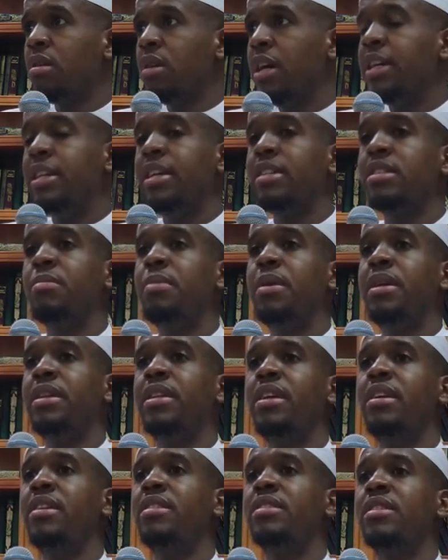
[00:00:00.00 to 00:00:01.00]
It doesn't mean
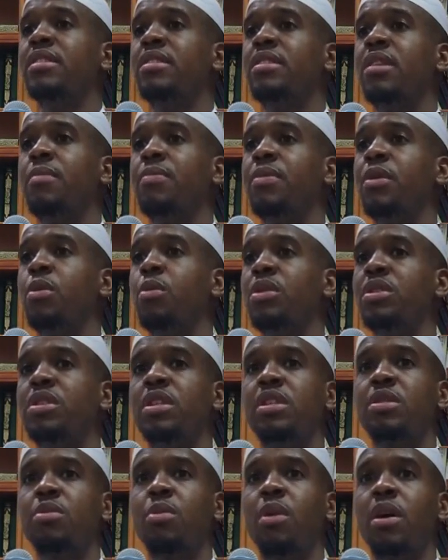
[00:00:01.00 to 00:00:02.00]
that it isn't something which
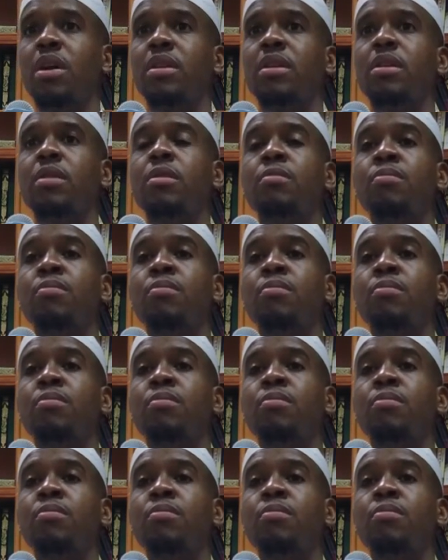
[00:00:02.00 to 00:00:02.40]
is what?